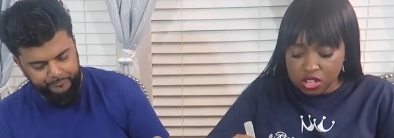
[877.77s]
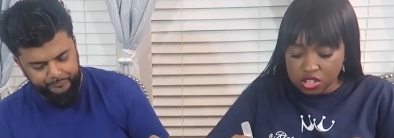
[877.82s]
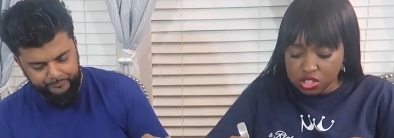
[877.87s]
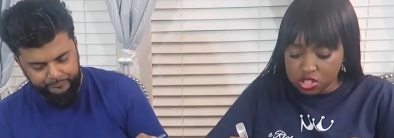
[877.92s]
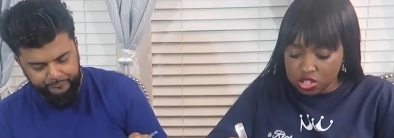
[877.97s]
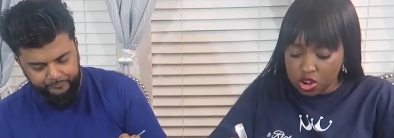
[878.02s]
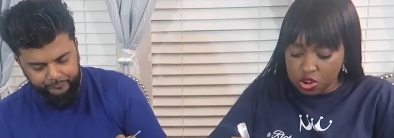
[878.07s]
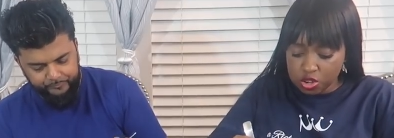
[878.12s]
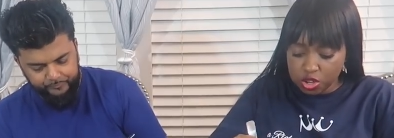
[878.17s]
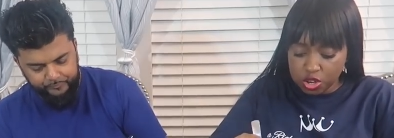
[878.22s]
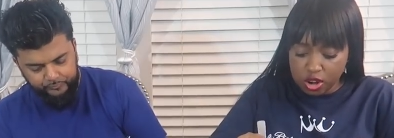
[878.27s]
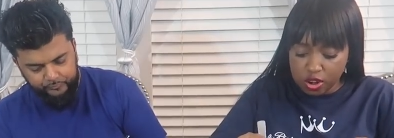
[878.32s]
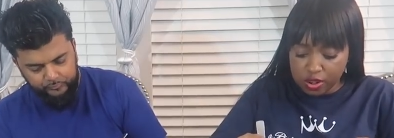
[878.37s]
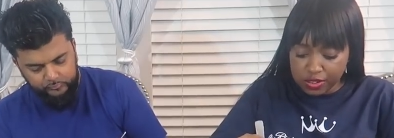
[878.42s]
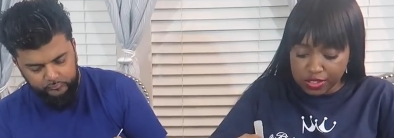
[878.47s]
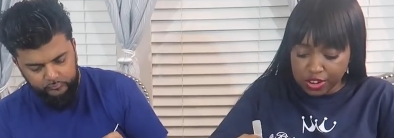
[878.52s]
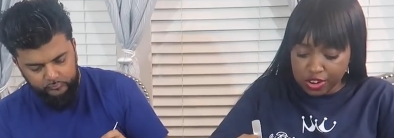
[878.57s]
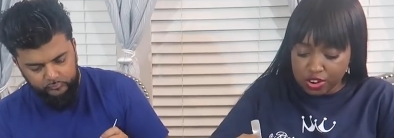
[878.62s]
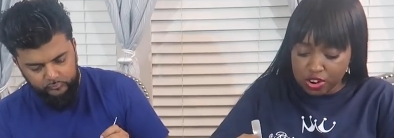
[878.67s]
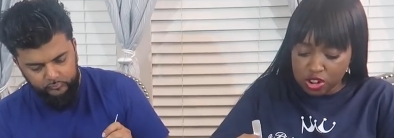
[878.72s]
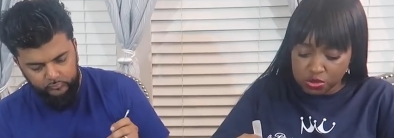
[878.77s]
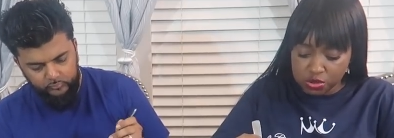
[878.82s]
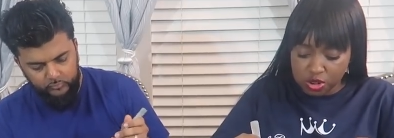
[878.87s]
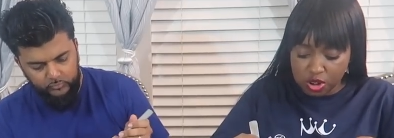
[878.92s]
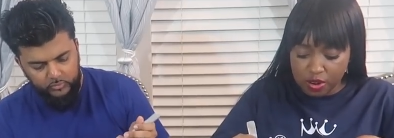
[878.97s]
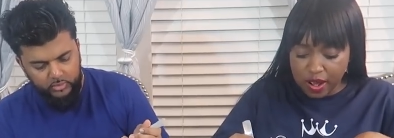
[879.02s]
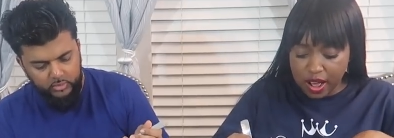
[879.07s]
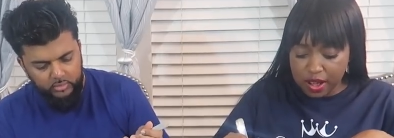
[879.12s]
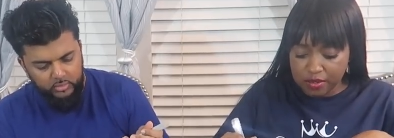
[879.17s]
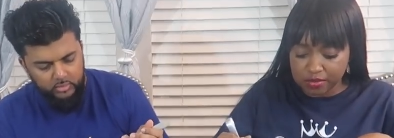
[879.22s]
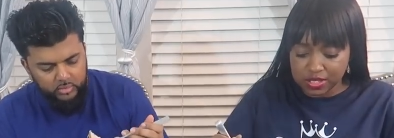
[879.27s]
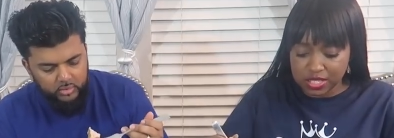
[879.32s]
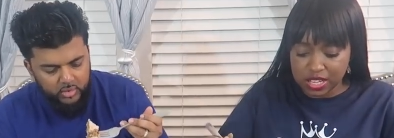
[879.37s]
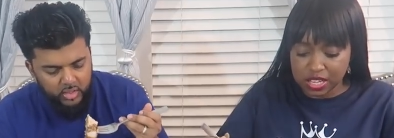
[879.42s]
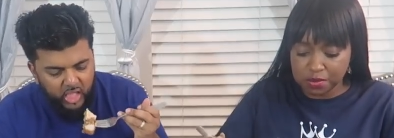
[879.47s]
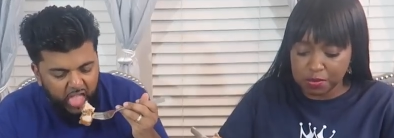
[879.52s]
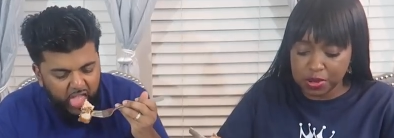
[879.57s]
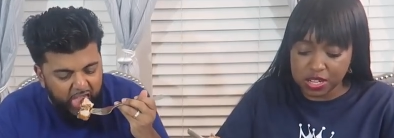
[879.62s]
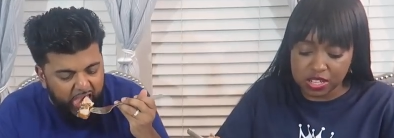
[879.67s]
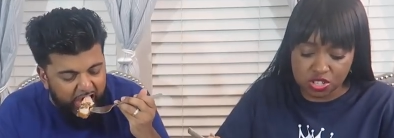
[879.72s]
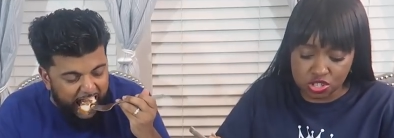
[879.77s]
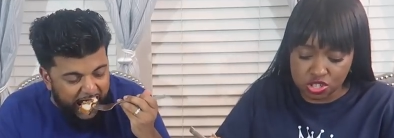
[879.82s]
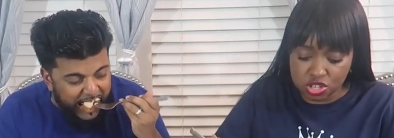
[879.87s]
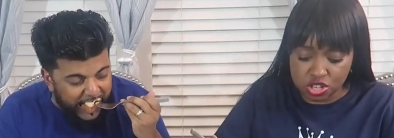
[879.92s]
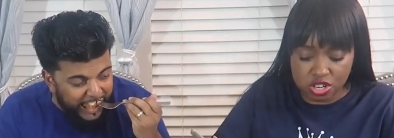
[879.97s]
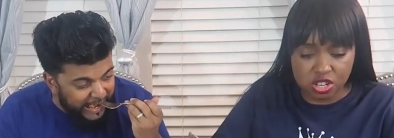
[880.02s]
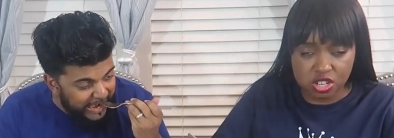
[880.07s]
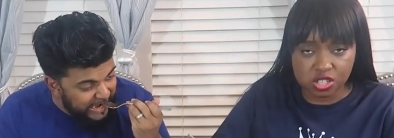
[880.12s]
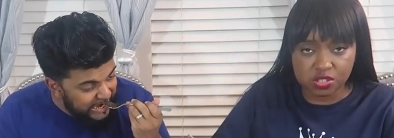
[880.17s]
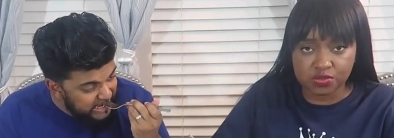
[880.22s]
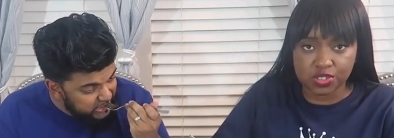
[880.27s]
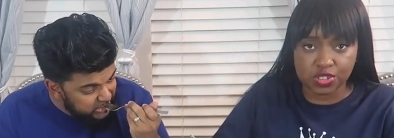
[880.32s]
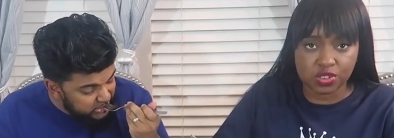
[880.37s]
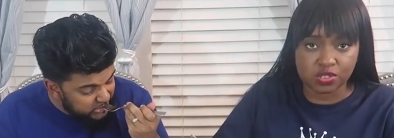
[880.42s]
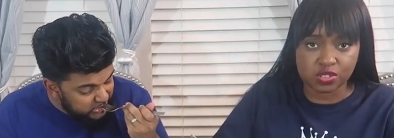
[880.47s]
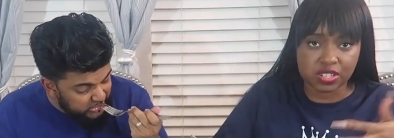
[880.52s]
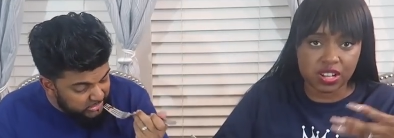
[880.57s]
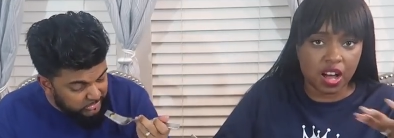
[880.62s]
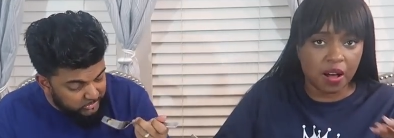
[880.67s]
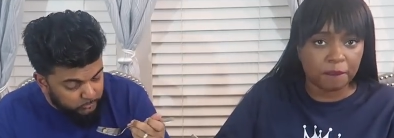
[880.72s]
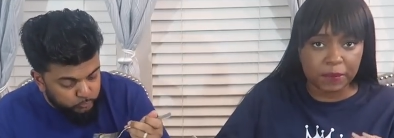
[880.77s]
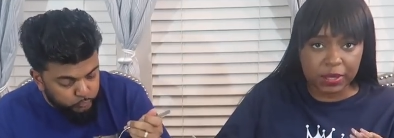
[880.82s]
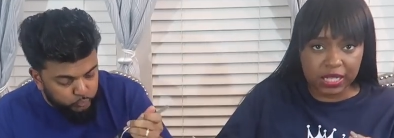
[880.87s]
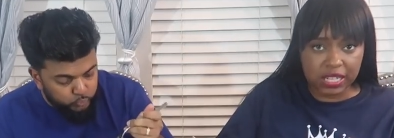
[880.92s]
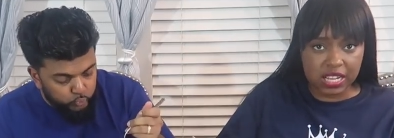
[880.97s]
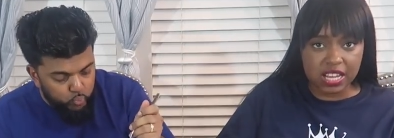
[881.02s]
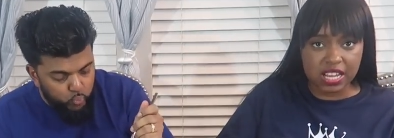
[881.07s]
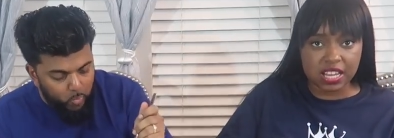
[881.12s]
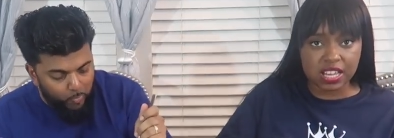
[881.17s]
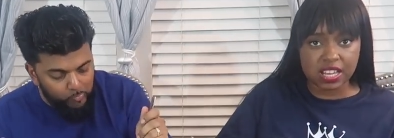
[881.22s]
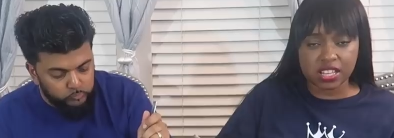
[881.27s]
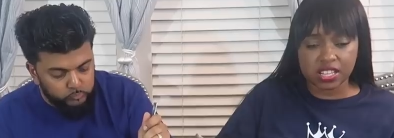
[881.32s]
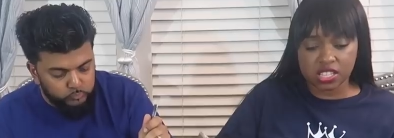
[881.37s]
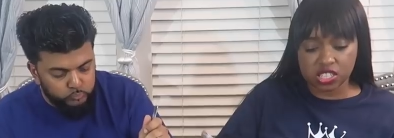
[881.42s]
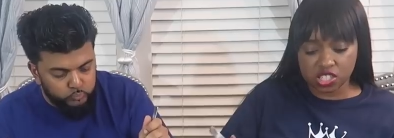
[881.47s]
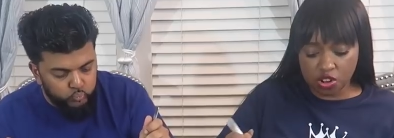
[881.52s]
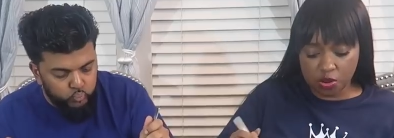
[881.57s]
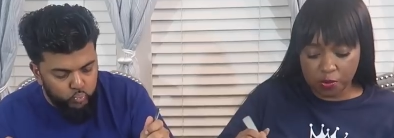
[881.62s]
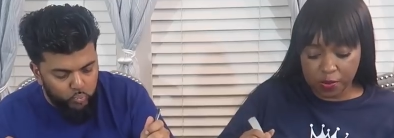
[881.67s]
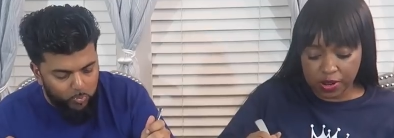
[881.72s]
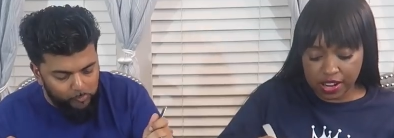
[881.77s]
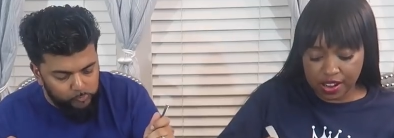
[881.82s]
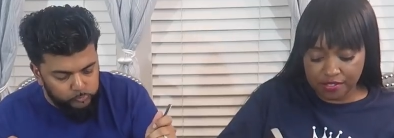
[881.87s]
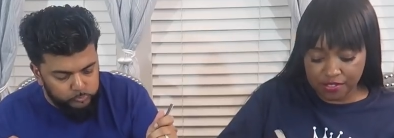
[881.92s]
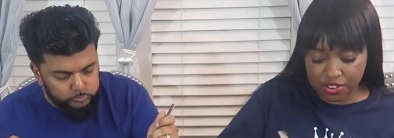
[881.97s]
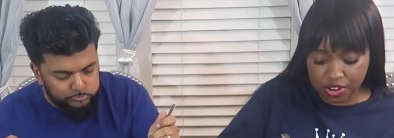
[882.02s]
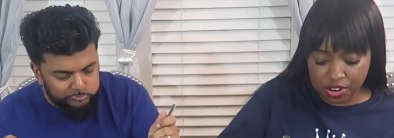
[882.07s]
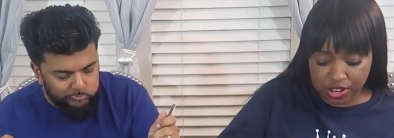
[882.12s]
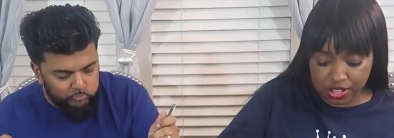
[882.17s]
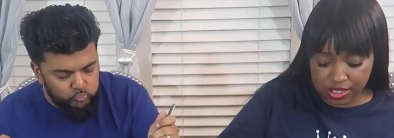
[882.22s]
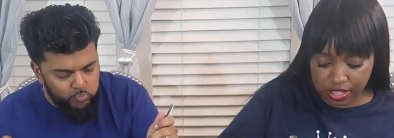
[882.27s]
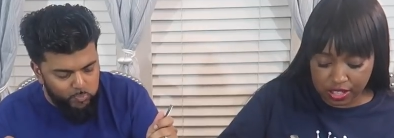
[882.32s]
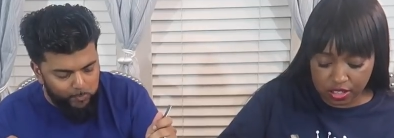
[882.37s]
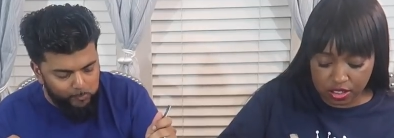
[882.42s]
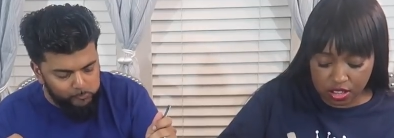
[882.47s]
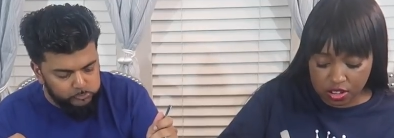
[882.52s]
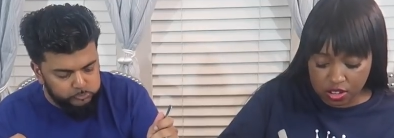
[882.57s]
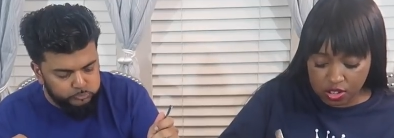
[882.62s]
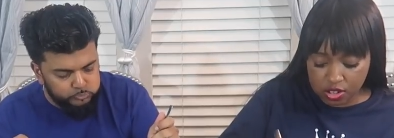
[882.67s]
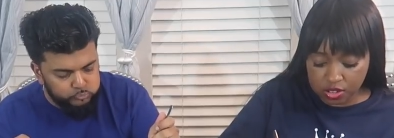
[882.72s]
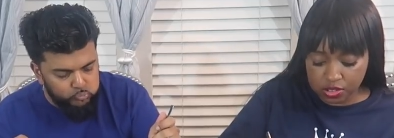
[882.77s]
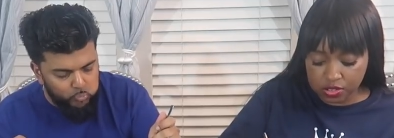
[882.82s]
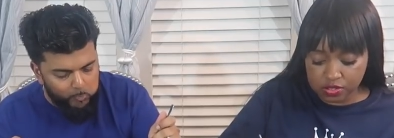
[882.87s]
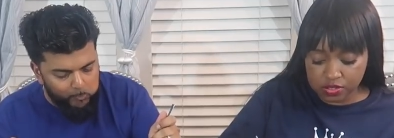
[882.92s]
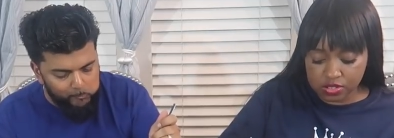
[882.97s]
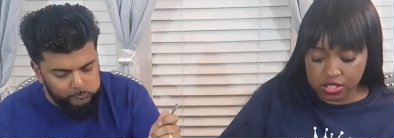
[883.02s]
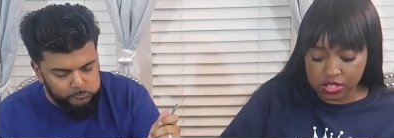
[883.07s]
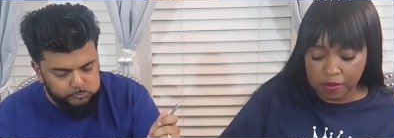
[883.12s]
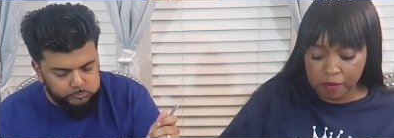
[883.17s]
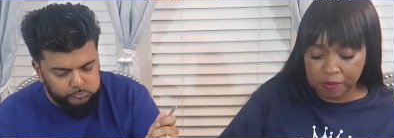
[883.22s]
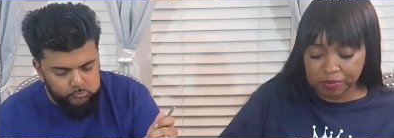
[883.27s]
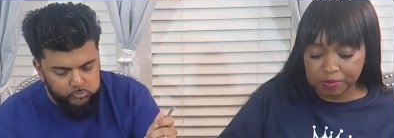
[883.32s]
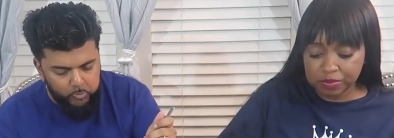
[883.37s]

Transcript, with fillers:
Speaker 1: So, you know, the girls go out and take pictures for those companies or whatever and the clothes.